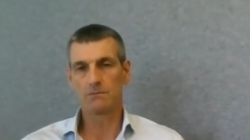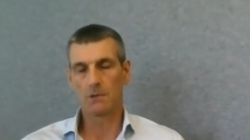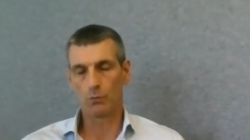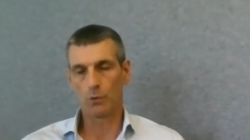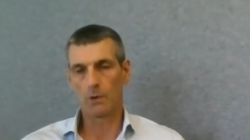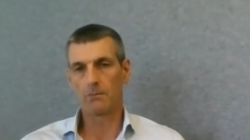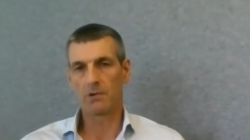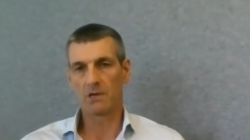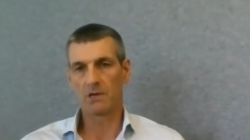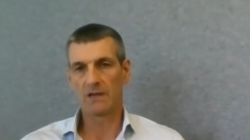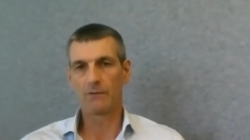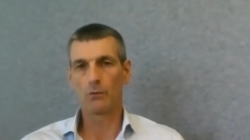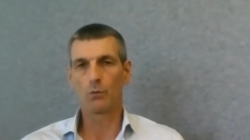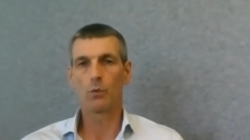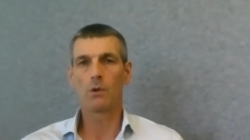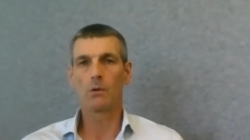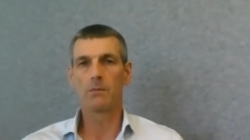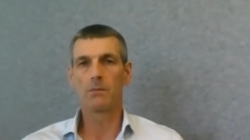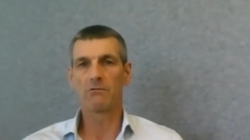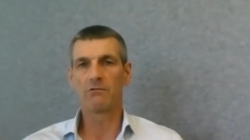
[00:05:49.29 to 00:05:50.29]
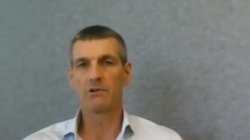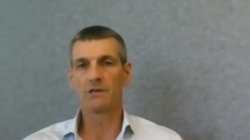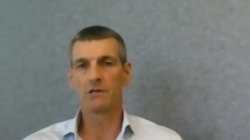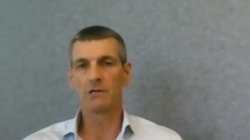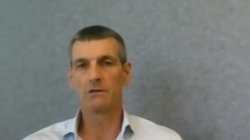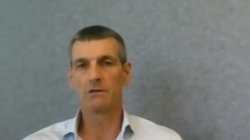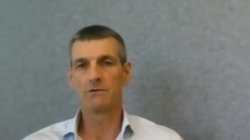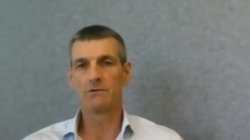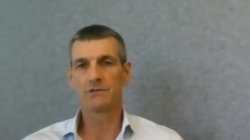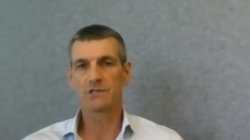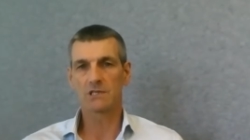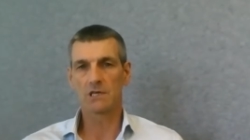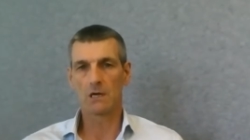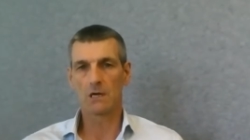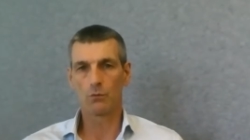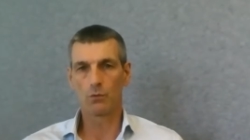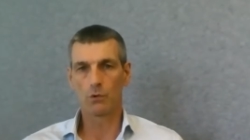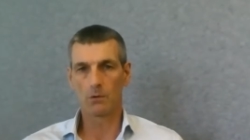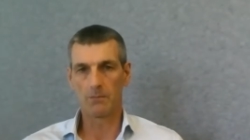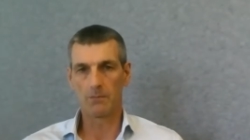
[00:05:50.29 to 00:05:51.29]
but we believe it will be renewed,
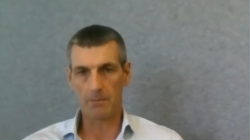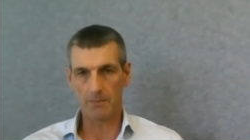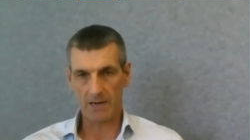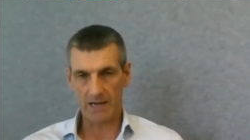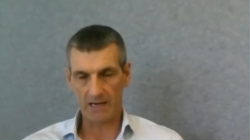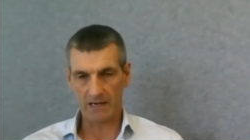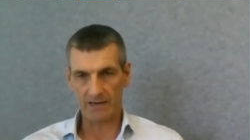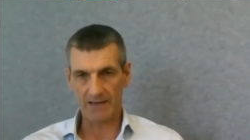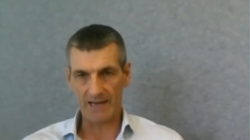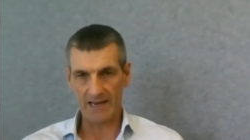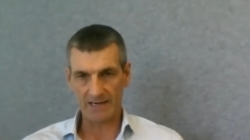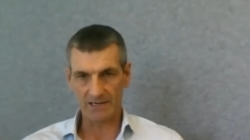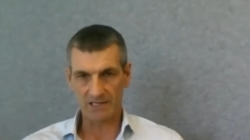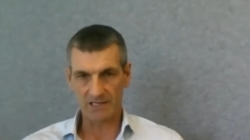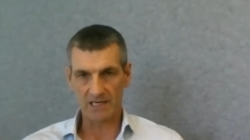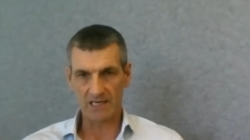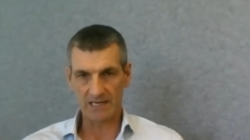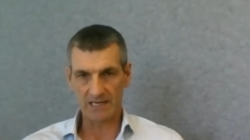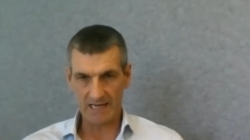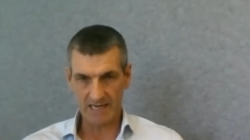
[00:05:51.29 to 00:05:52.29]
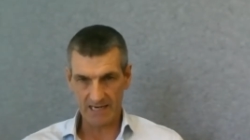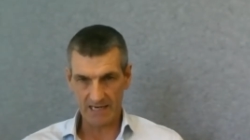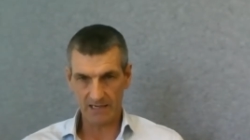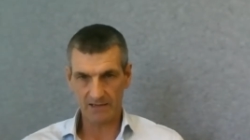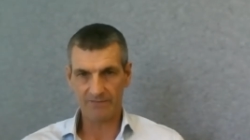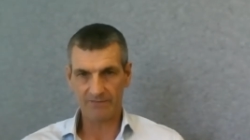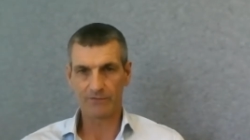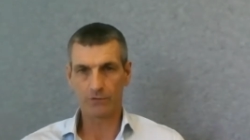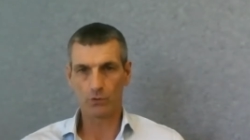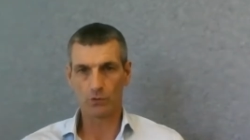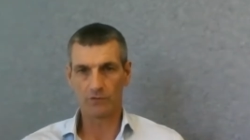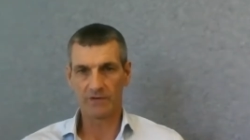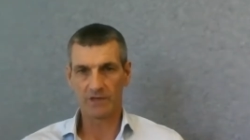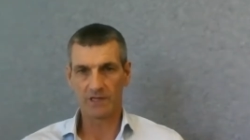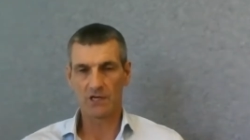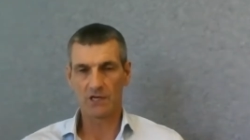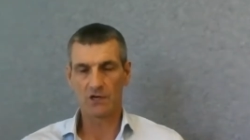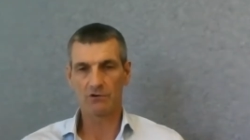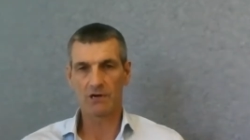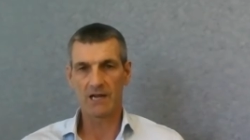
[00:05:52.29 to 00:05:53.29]
so we'll be part of that again for the
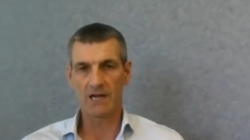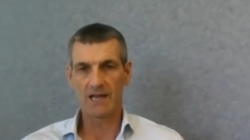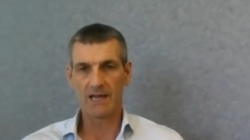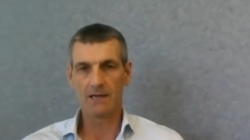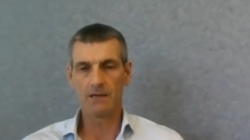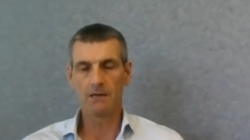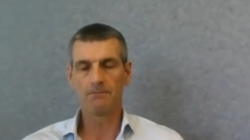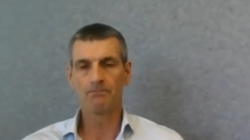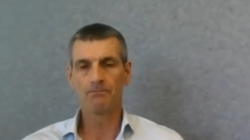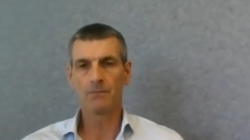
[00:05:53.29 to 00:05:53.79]
year ahead.